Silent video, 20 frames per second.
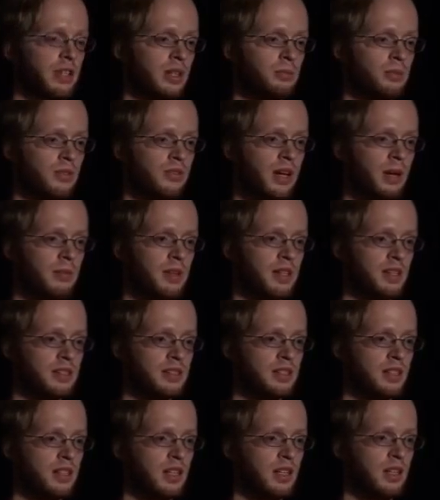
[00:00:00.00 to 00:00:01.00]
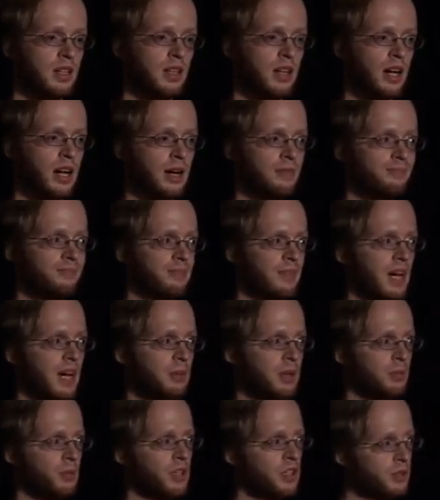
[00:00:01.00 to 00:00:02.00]
improve that because, I
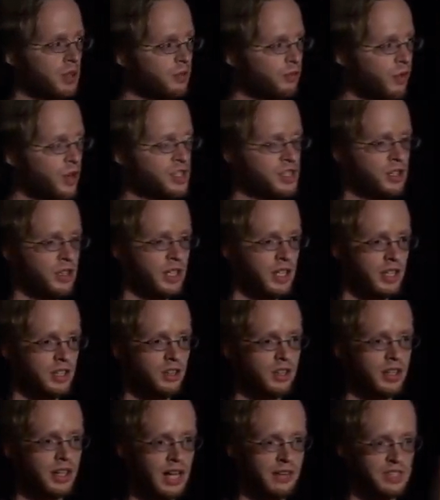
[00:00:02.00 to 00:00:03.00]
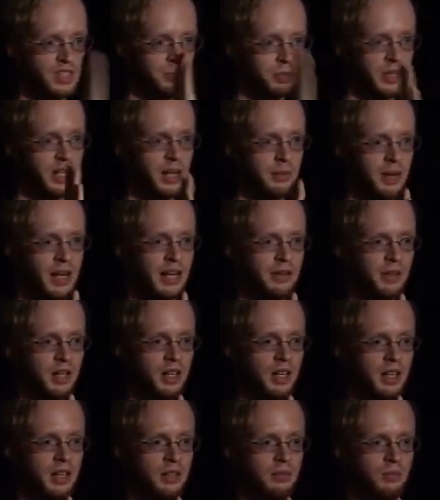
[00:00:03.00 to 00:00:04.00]
mean, when you're doing voice coding, you can kind of split it up anywhere,
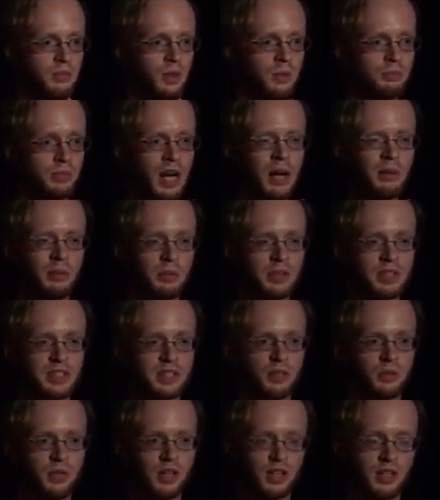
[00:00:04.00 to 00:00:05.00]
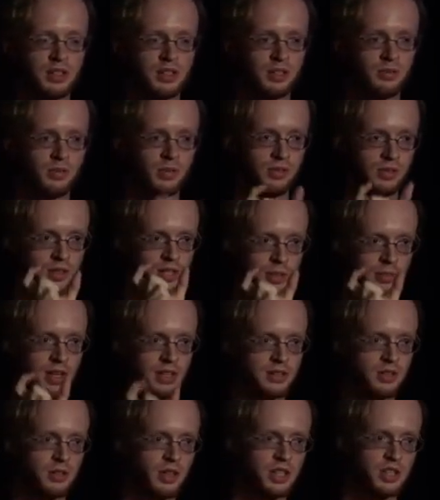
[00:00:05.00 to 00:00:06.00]
and it will probably still work because your, your commands
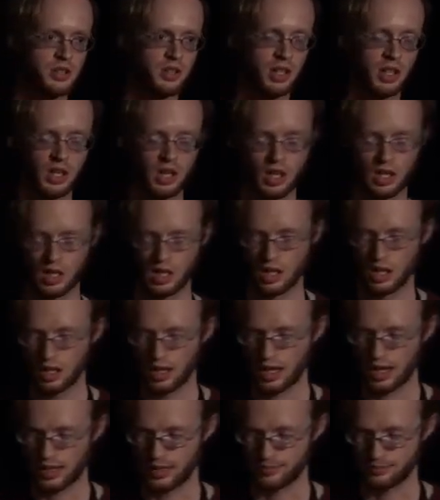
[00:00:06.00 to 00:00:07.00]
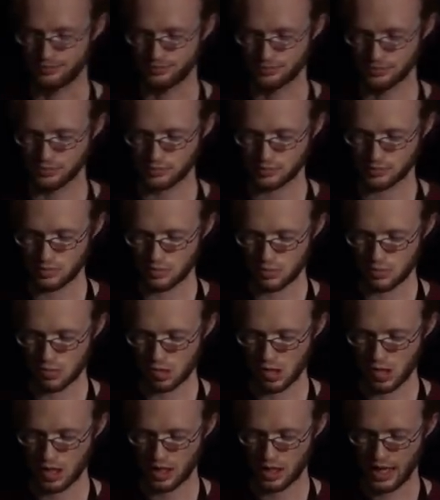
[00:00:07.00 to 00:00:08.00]
are quite short. Um,
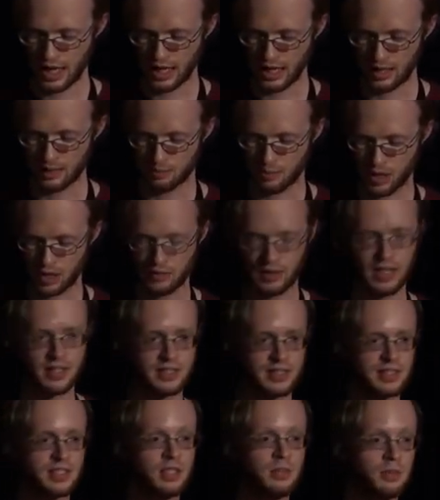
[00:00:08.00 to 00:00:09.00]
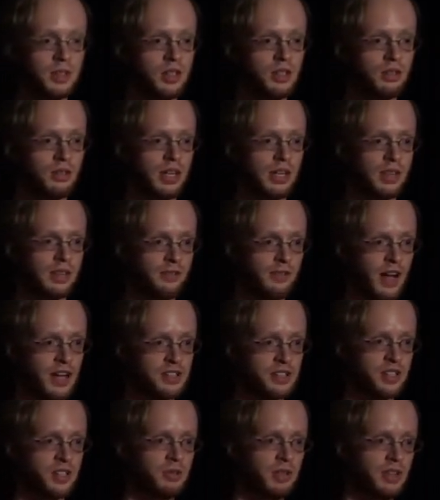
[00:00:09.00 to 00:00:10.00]
and part of that is the CPU, right? The
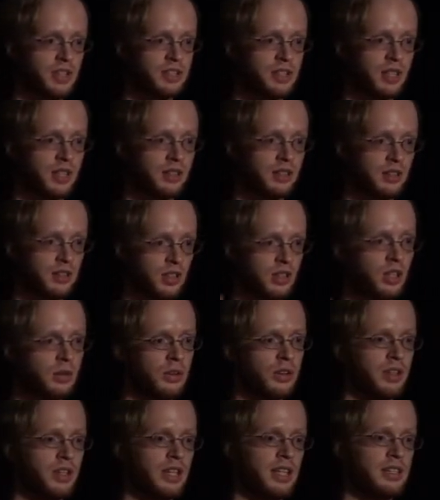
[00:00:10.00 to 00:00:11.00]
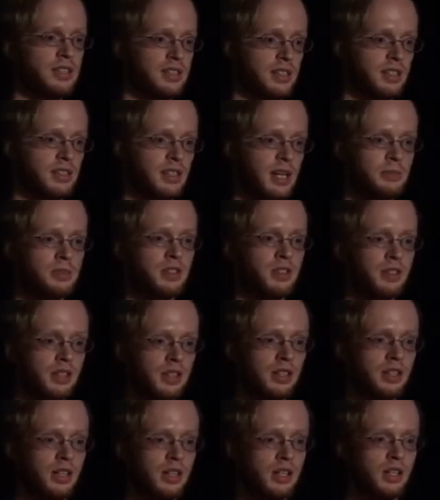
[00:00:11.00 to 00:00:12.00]
faster you run this on, the lower the latency is, absolutely.
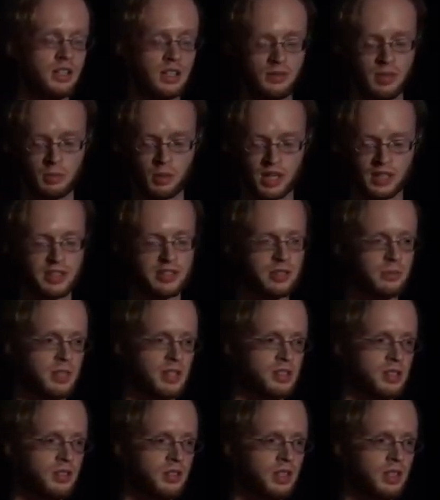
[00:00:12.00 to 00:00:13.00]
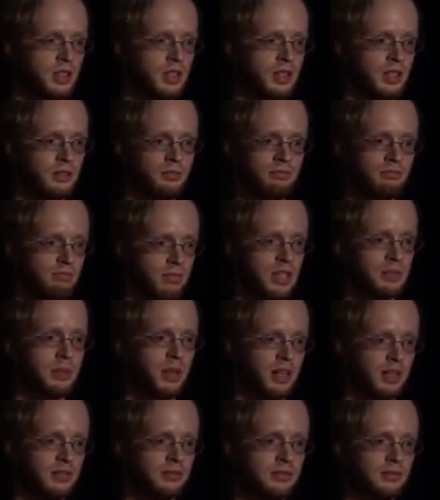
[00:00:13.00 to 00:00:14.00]
So if I'm running this on my server, much
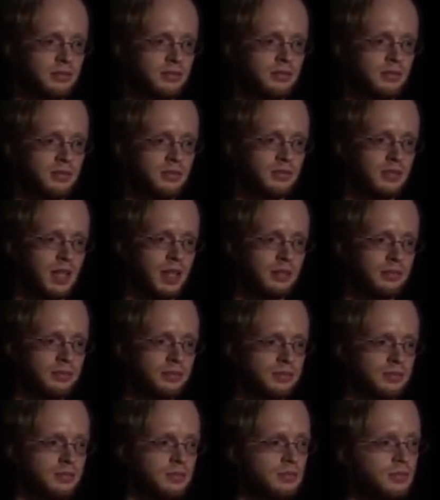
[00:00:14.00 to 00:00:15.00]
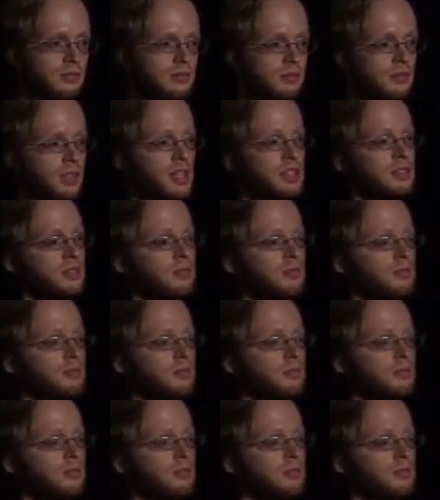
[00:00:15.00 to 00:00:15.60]
better. Yeah. Yes?